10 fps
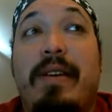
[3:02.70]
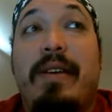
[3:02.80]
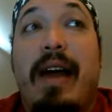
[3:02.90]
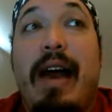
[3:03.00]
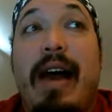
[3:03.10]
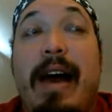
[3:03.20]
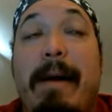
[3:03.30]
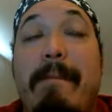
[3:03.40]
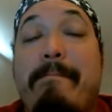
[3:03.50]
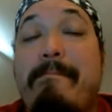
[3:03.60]

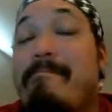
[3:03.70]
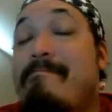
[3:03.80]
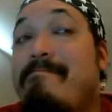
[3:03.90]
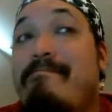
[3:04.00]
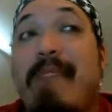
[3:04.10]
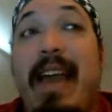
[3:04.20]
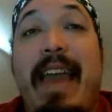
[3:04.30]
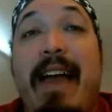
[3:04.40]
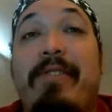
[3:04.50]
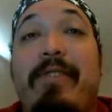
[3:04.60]
um, a
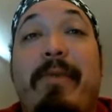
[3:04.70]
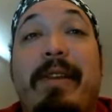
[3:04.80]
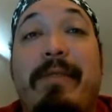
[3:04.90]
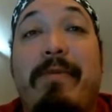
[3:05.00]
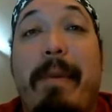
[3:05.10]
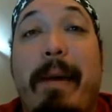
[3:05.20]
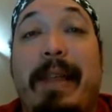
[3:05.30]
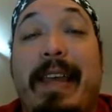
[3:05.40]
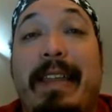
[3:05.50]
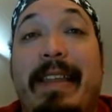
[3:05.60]
counter to what the
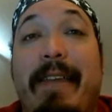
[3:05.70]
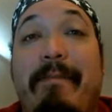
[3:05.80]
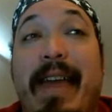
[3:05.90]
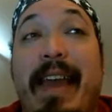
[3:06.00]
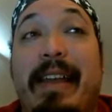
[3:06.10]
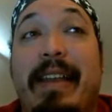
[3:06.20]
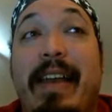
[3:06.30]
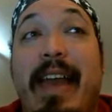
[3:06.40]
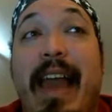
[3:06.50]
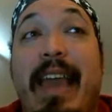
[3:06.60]
Republicans have been,
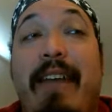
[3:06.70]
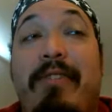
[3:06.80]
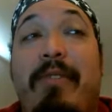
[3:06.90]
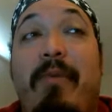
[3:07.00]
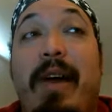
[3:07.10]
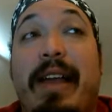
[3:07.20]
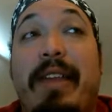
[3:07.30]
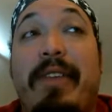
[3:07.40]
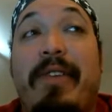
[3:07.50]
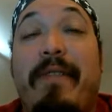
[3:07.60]
a counter to what
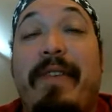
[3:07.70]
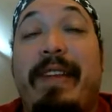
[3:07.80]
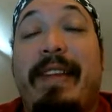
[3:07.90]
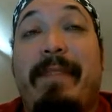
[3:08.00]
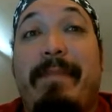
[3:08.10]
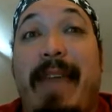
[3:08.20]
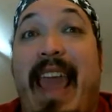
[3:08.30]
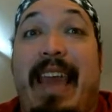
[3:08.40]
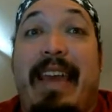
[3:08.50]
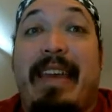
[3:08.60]
conservatism,
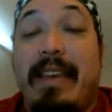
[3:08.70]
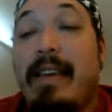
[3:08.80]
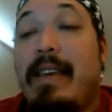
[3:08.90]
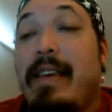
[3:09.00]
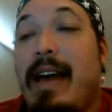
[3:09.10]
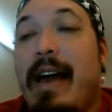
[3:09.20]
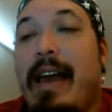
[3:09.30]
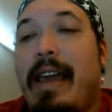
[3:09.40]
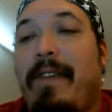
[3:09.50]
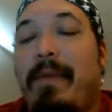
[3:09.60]
Inc.,
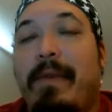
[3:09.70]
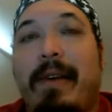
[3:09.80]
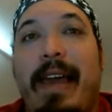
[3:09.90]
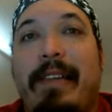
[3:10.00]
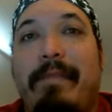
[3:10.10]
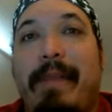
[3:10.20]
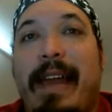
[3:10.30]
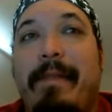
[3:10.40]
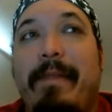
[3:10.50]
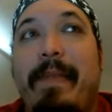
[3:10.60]
if you will, has
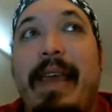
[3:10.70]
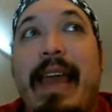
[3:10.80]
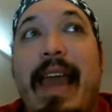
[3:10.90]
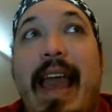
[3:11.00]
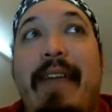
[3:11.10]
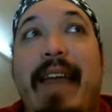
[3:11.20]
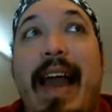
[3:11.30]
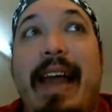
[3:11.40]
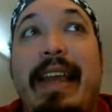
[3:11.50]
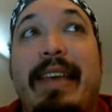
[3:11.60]
been. And
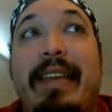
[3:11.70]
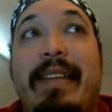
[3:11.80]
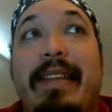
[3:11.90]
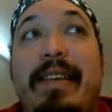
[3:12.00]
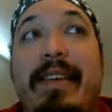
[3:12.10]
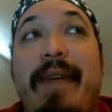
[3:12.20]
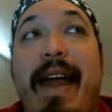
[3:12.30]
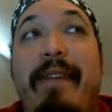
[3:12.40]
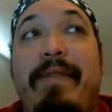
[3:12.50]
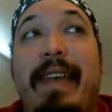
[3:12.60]
that is, you
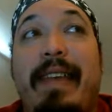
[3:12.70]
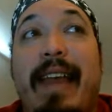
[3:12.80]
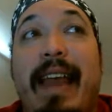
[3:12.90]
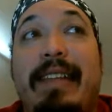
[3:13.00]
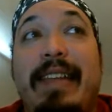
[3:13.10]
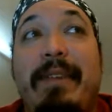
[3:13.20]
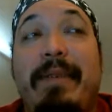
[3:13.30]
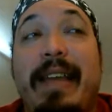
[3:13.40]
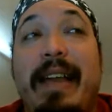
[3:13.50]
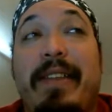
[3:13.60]
have this idea
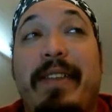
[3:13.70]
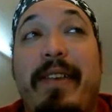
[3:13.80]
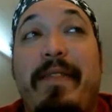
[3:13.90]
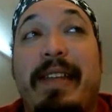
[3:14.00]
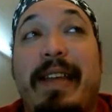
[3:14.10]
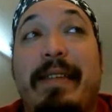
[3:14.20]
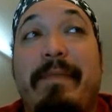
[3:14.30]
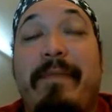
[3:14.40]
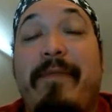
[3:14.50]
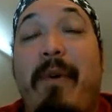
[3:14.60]
within
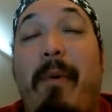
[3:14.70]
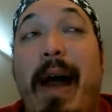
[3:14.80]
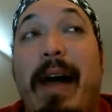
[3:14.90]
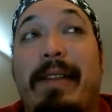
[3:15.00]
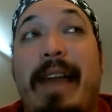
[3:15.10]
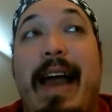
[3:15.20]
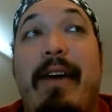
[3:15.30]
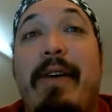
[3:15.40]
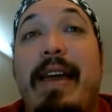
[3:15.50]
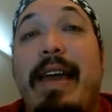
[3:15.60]
conservatism for a while
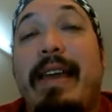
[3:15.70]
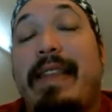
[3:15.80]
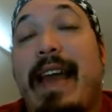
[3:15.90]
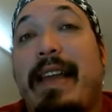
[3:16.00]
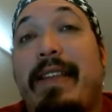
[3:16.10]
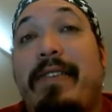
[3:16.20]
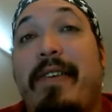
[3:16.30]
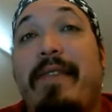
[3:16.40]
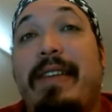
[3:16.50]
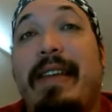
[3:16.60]
now that
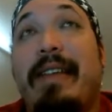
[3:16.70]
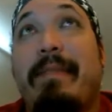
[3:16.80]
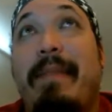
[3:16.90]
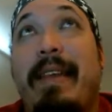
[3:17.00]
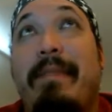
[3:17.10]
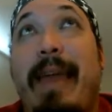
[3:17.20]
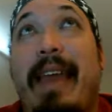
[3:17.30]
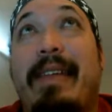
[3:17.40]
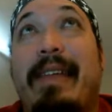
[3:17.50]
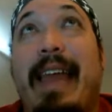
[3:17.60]
conservatism is
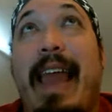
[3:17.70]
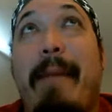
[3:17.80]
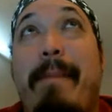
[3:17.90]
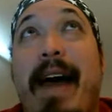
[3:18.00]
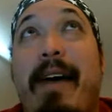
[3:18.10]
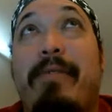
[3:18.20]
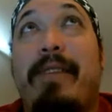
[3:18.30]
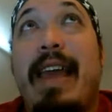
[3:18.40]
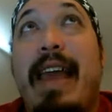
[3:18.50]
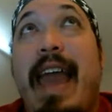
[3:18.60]
basically about
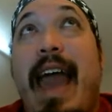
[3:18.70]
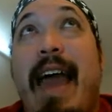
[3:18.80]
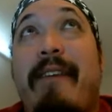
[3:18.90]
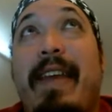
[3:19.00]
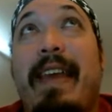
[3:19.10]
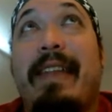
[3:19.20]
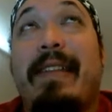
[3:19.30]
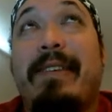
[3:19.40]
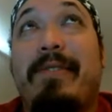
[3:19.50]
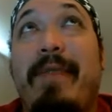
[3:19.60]
having as
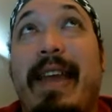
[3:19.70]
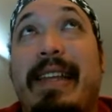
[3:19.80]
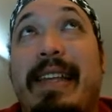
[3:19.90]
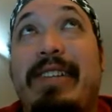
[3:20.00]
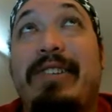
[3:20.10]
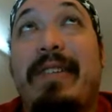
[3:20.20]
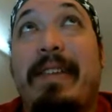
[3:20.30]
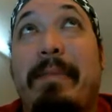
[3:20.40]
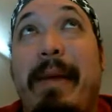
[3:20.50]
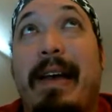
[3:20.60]
little regulations
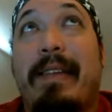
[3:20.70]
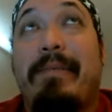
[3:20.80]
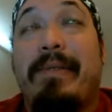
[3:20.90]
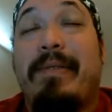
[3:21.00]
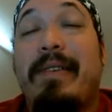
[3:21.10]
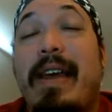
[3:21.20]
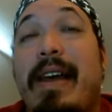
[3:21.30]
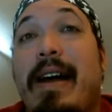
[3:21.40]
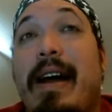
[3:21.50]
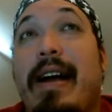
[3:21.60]
as possible.
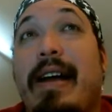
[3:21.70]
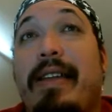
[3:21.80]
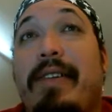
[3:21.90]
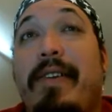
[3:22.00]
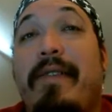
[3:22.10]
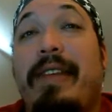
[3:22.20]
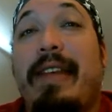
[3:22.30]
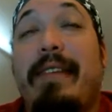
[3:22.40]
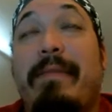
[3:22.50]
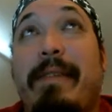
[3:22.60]

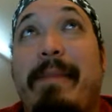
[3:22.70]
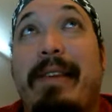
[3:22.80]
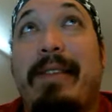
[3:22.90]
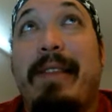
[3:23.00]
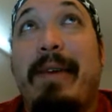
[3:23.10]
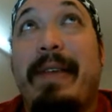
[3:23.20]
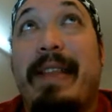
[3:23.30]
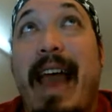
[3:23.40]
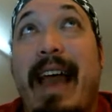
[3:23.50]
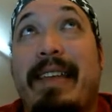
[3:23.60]
Conservatism is about lowest
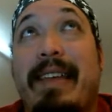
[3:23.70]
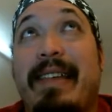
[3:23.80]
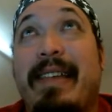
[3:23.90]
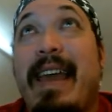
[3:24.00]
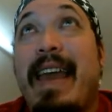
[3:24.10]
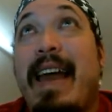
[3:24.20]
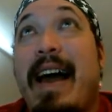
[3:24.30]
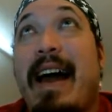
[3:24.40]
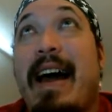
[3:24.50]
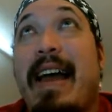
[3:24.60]
taxes.
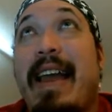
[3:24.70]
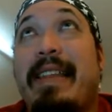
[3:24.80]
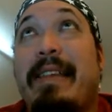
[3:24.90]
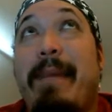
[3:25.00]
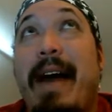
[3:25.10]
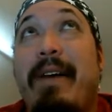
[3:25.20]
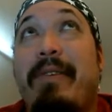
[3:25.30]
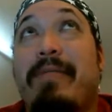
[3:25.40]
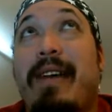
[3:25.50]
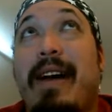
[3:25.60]
It's
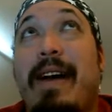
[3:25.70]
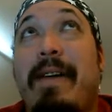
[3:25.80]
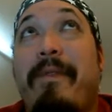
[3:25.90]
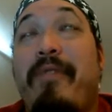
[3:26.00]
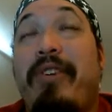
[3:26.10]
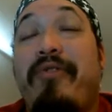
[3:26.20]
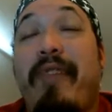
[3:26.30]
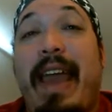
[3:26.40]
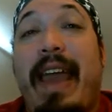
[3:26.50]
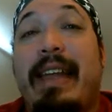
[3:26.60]
about free
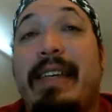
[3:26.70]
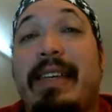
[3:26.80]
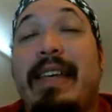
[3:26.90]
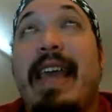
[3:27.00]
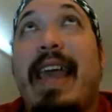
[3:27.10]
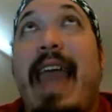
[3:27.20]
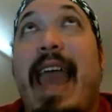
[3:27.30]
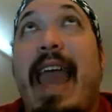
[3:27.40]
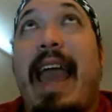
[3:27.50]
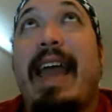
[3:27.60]
trade,
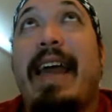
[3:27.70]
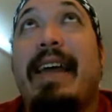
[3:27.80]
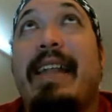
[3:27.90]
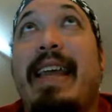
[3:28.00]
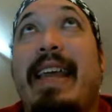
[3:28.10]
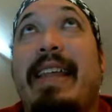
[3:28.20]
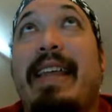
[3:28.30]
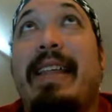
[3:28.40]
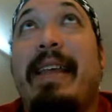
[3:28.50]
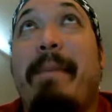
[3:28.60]
and it
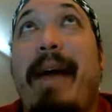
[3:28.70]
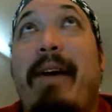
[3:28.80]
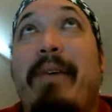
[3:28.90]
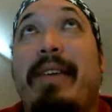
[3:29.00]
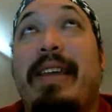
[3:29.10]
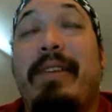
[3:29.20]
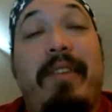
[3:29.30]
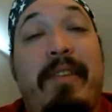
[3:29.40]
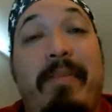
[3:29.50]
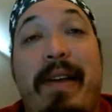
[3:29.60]
is about the
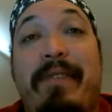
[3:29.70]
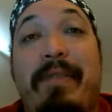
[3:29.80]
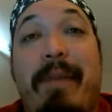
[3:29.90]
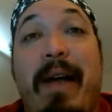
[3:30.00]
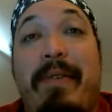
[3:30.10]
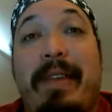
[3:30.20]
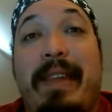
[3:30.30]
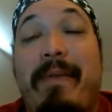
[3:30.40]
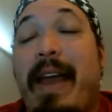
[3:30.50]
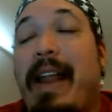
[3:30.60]
spread of
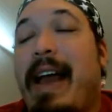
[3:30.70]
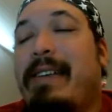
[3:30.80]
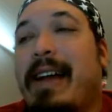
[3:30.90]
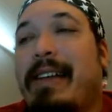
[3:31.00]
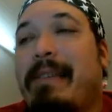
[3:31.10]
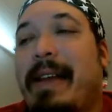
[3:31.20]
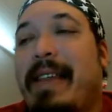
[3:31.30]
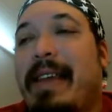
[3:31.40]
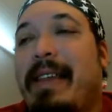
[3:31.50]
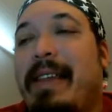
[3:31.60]
democracy. Right? I talked about
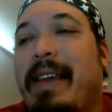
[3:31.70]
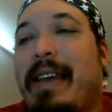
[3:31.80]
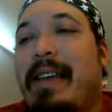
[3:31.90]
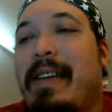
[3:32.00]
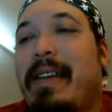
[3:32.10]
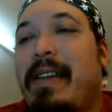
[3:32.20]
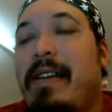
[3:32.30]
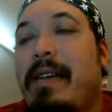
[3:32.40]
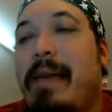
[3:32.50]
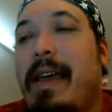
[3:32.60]
this in
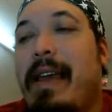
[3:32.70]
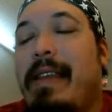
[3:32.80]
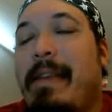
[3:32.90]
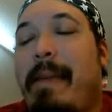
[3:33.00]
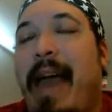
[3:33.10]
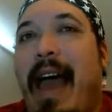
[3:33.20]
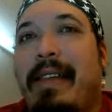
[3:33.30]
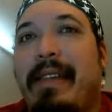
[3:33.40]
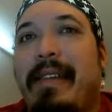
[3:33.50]
the past.